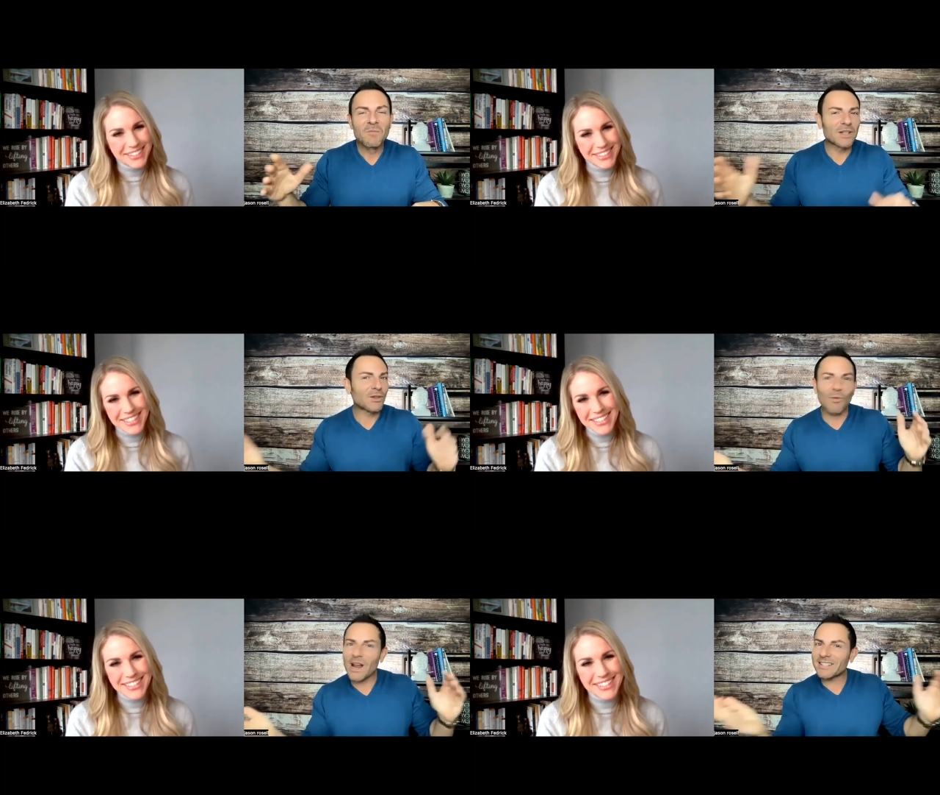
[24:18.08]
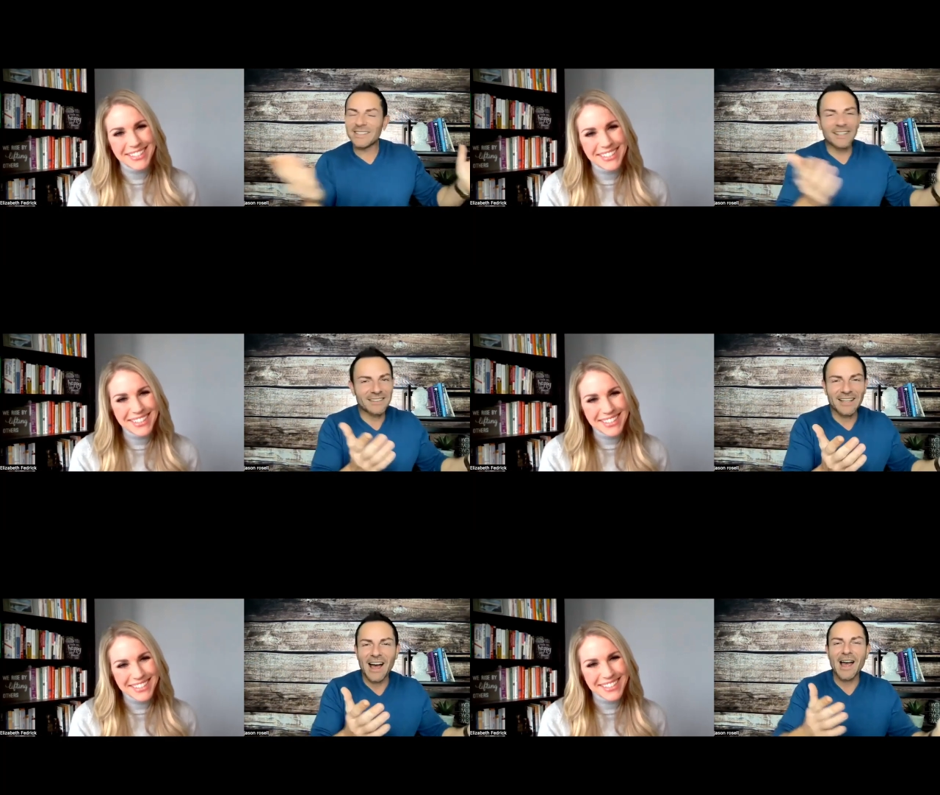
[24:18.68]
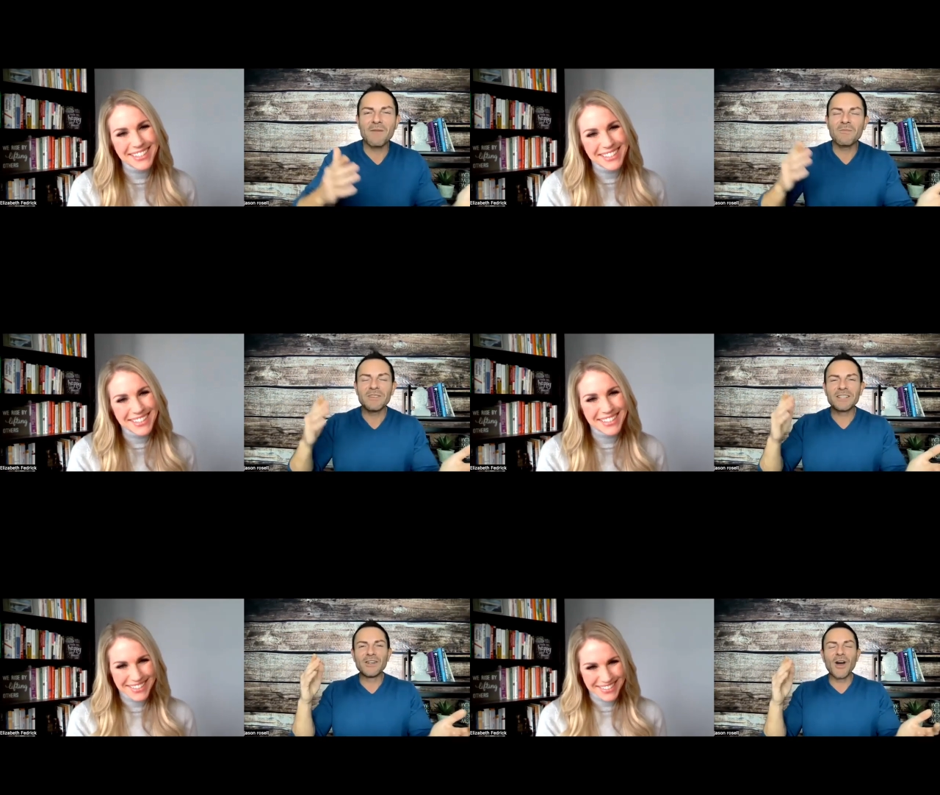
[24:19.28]
Speaker 1: But the rest of the time,
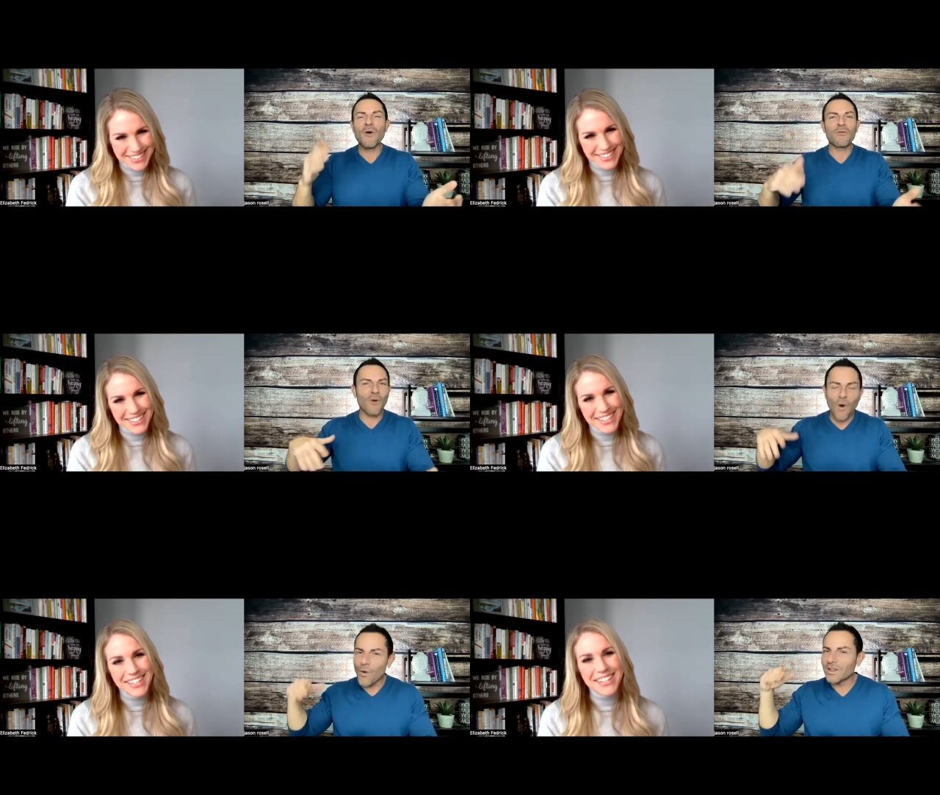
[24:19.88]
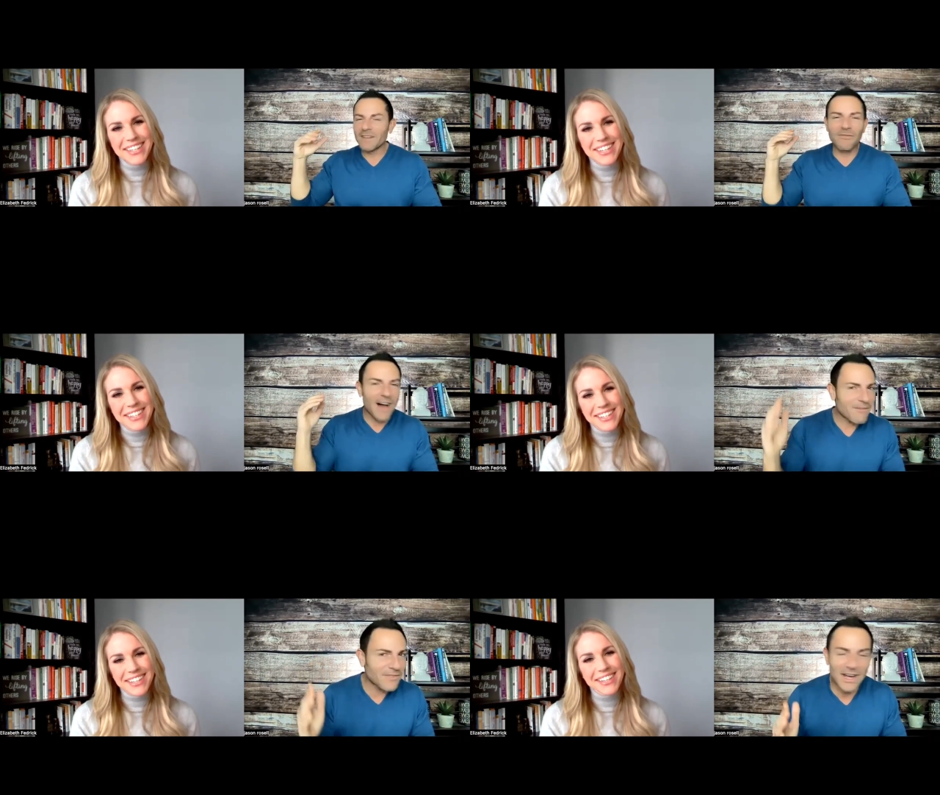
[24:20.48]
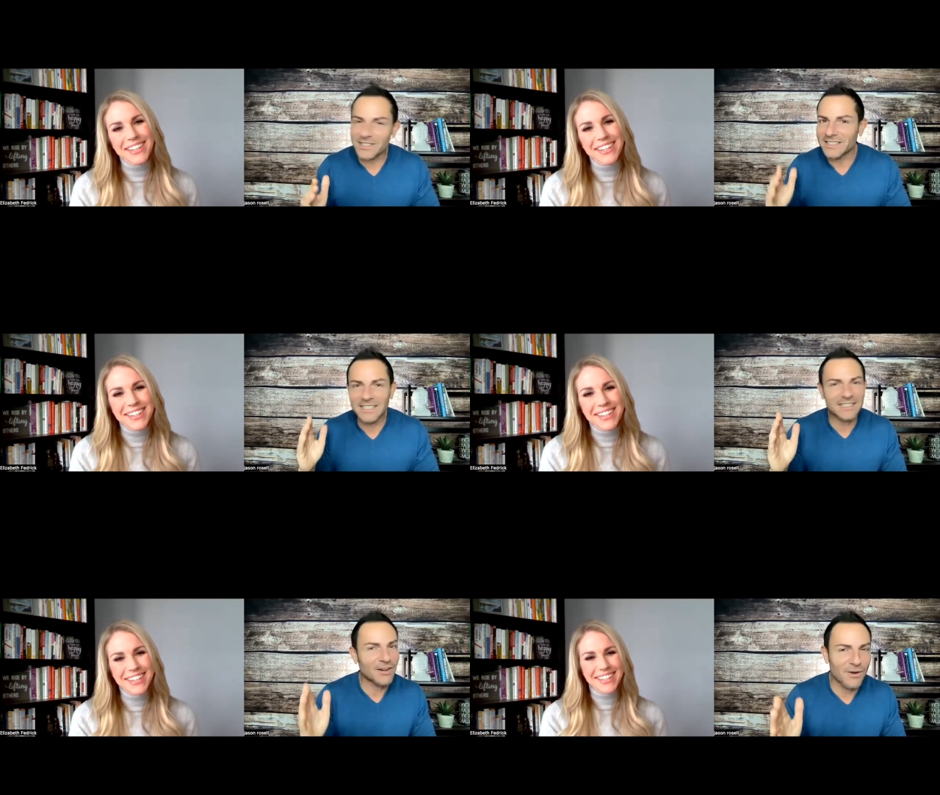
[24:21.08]
you know, for only
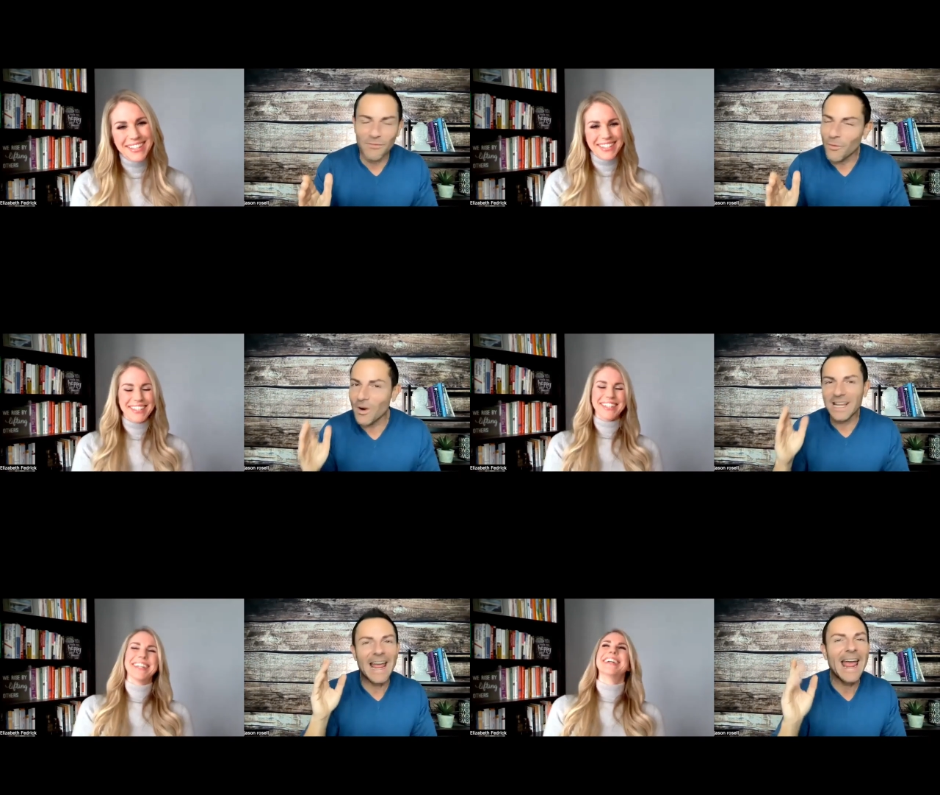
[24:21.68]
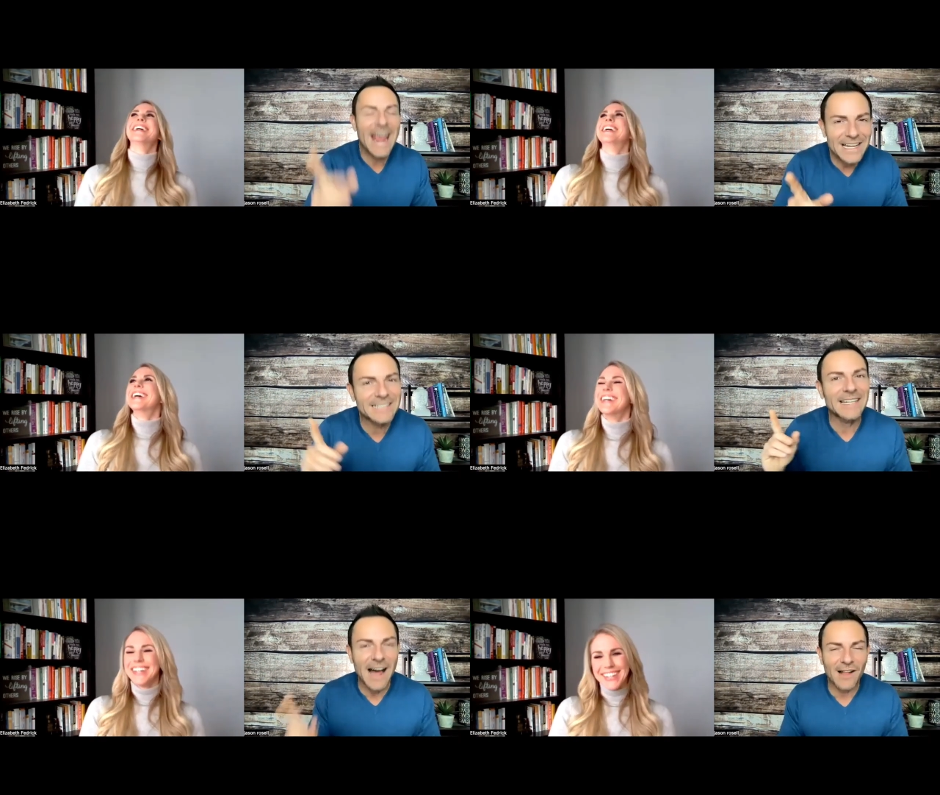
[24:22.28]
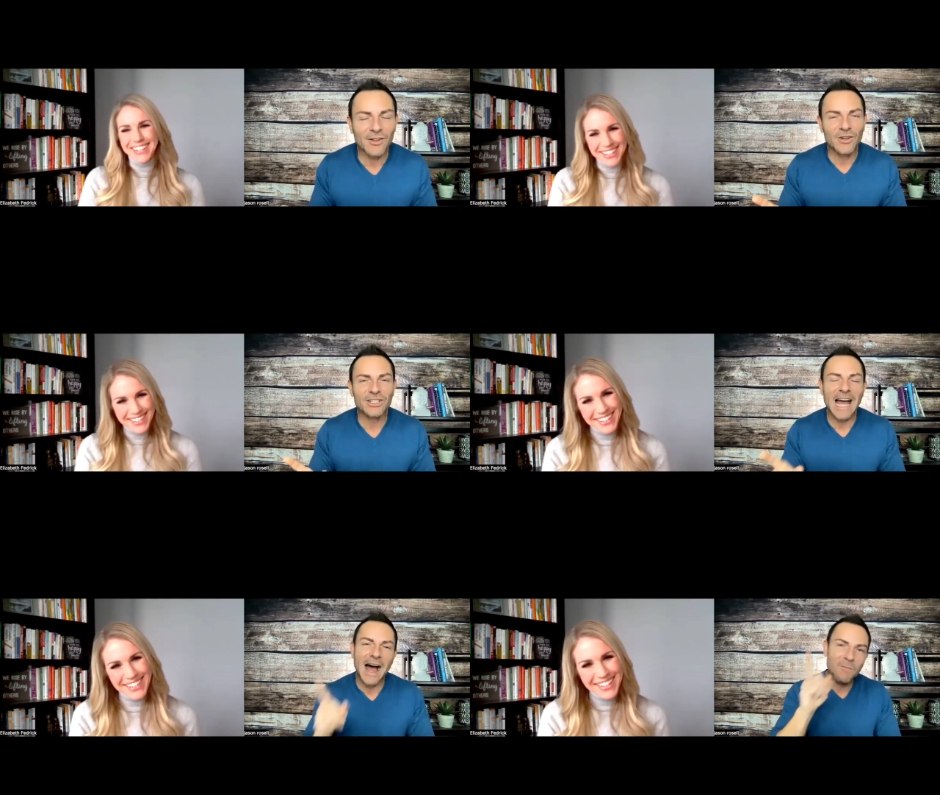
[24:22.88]

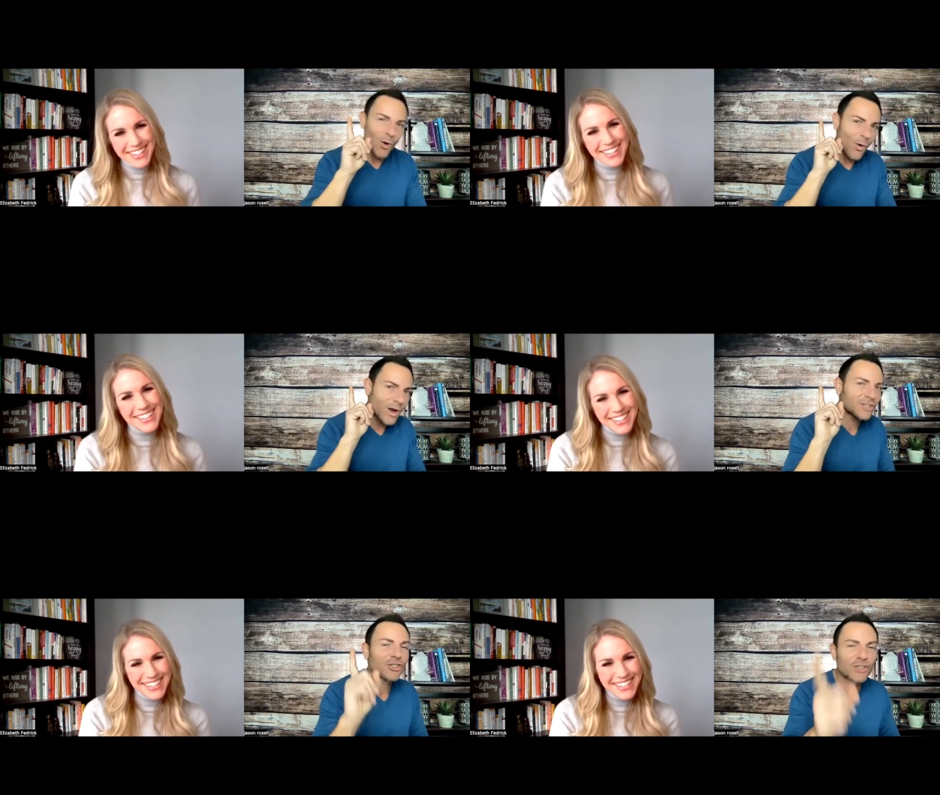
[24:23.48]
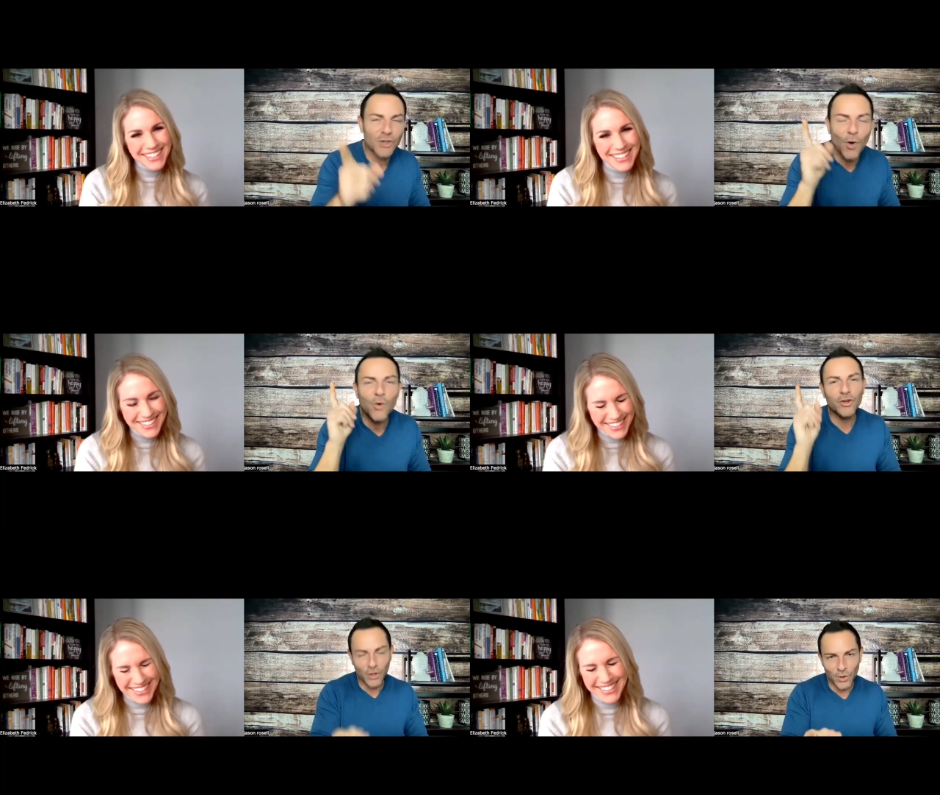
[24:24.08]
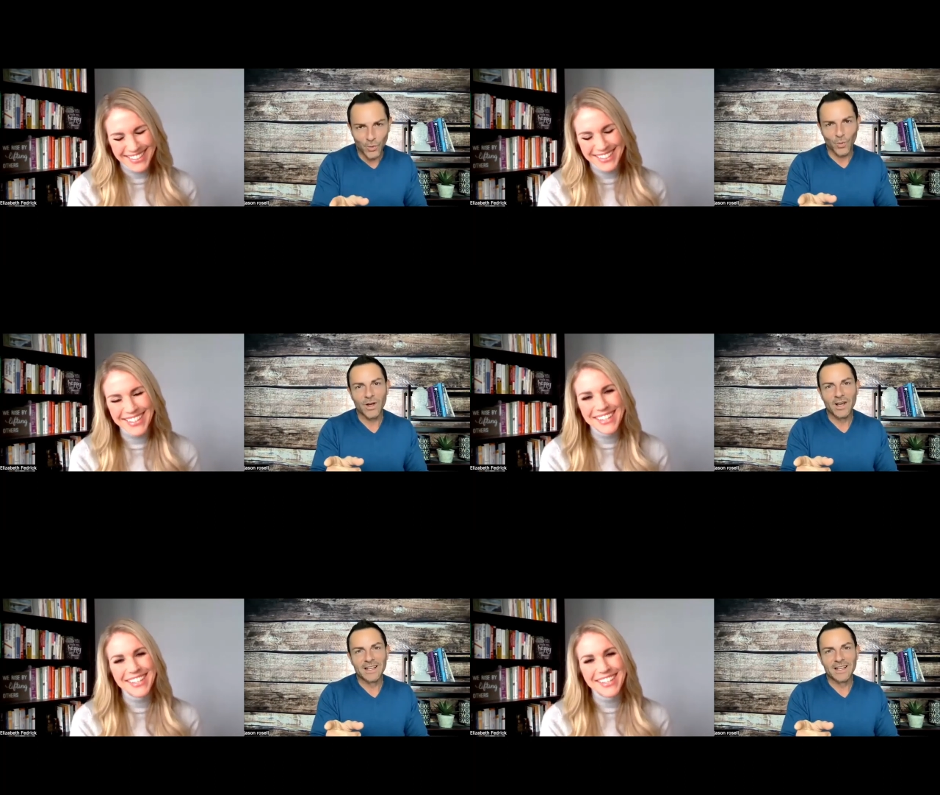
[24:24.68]
$5,648, I'm going to show you